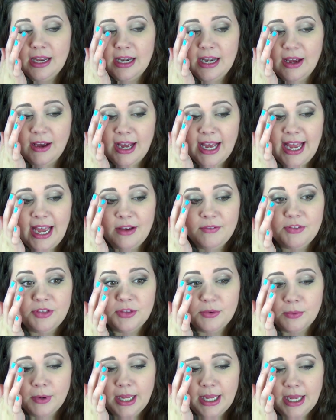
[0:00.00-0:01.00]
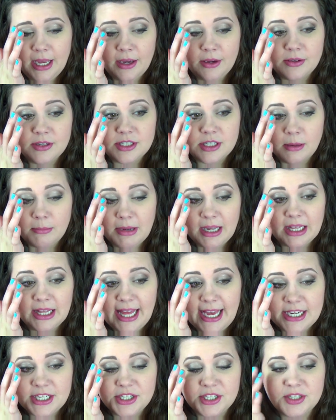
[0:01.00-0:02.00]
Now I have three coats on my
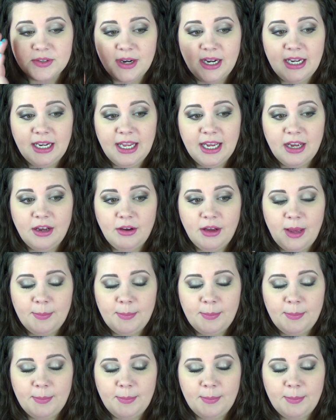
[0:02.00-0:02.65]
lashes right now.